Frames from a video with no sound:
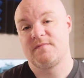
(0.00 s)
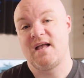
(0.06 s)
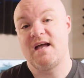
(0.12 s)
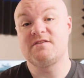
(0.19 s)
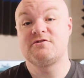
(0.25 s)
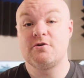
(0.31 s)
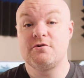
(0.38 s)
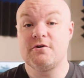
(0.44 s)

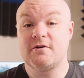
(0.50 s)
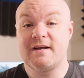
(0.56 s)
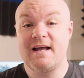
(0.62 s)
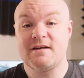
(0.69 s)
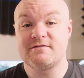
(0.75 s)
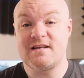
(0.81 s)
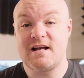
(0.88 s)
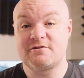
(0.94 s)
And so your
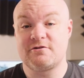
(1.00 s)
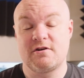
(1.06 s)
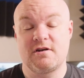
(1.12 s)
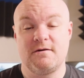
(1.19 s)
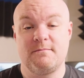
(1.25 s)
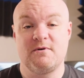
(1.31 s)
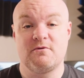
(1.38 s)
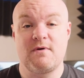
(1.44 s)
account's actually
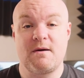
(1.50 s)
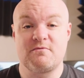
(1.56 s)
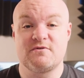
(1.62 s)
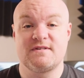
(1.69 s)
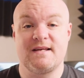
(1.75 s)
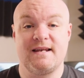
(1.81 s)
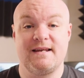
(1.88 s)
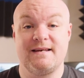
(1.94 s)
gonna be
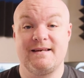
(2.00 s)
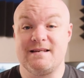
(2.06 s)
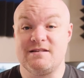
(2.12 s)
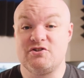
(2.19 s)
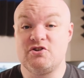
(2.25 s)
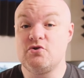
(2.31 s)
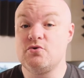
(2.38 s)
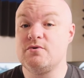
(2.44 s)
represented
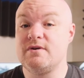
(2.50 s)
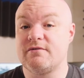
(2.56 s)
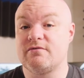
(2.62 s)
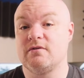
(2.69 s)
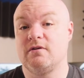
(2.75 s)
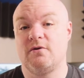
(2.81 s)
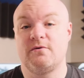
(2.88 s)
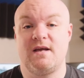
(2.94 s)
in two
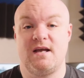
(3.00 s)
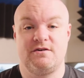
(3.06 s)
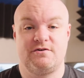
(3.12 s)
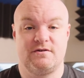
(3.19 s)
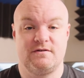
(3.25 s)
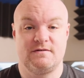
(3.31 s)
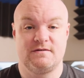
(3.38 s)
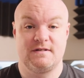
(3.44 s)
different
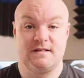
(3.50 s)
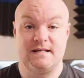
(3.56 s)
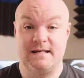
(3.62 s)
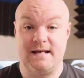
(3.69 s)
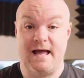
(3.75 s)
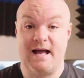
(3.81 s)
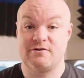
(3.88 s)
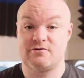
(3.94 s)
locations,
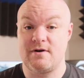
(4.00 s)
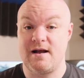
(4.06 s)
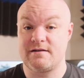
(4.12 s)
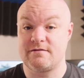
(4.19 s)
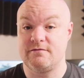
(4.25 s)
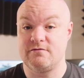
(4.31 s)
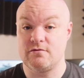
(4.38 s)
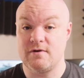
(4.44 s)
in Azure
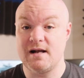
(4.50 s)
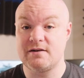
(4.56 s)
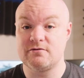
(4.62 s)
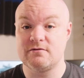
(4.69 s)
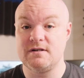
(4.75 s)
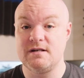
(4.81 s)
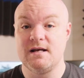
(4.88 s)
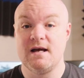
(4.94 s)
Active
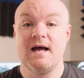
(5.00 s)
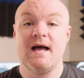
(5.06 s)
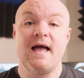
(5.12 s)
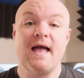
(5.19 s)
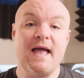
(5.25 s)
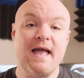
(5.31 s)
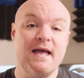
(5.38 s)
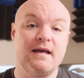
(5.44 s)
Directory
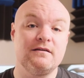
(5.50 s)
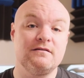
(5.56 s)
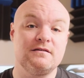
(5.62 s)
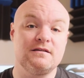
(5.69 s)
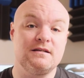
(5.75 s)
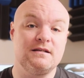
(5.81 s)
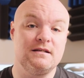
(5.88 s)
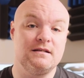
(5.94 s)
and
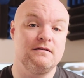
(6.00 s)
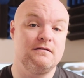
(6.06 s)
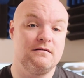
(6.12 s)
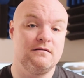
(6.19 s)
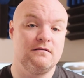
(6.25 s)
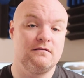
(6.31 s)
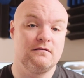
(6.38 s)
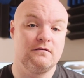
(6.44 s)

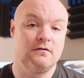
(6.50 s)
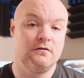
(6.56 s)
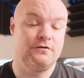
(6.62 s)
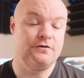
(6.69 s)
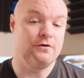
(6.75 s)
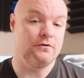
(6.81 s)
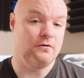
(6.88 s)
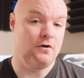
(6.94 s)
in
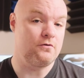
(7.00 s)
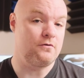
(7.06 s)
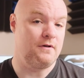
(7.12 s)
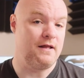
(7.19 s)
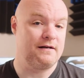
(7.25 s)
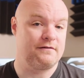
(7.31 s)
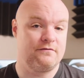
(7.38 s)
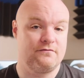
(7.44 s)
your
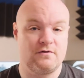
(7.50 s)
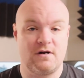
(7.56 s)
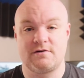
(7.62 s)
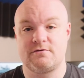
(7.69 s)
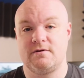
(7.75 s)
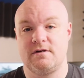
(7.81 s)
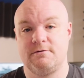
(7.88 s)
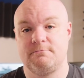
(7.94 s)
local Active
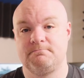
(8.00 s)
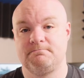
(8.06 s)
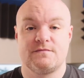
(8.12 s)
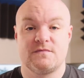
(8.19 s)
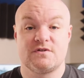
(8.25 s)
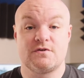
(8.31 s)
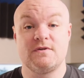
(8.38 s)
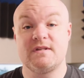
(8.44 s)
Directory.
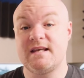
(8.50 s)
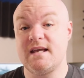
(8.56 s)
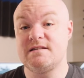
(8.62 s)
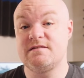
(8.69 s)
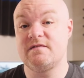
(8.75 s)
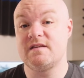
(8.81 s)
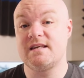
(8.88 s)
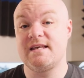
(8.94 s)
So in the
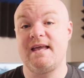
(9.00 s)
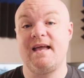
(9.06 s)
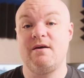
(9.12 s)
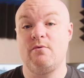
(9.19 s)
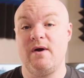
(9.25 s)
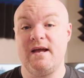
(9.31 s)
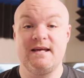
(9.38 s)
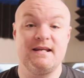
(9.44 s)
case of the
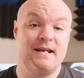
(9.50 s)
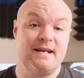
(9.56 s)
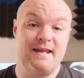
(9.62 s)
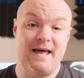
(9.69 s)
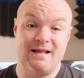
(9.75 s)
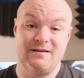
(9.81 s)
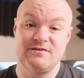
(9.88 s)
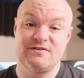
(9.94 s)
gateway and
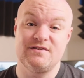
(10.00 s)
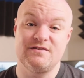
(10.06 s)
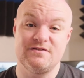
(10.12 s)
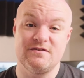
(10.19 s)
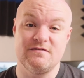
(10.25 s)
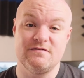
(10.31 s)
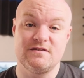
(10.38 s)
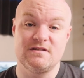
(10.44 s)
analysis
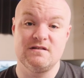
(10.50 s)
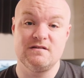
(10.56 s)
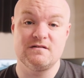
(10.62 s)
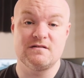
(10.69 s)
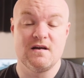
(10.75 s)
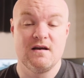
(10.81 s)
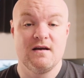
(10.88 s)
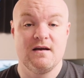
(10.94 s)

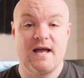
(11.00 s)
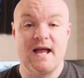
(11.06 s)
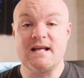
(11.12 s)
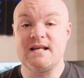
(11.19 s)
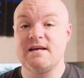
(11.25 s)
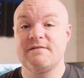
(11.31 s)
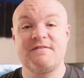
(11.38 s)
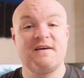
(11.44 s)
services,
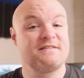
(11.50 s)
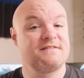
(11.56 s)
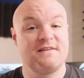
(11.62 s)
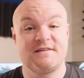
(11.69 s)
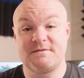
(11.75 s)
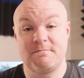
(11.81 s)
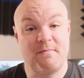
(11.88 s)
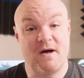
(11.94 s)
ADFS
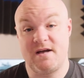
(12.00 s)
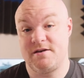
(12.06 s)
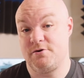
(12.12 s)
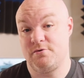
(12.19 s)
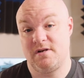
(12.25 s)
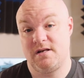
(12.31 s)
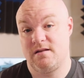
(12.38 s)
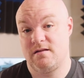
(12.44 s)
doesn't buy
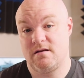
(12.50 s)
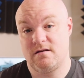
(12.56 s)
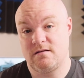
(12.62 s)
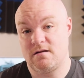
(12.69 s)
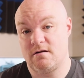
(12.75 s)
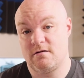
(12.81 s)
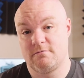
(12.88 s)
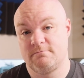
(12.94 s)
you anything
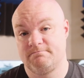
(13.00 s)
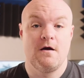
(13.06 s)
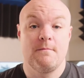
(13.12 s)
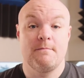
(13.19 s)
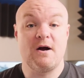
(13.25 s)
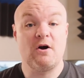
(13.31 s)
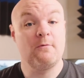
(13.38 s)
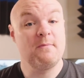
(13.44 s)
there. Power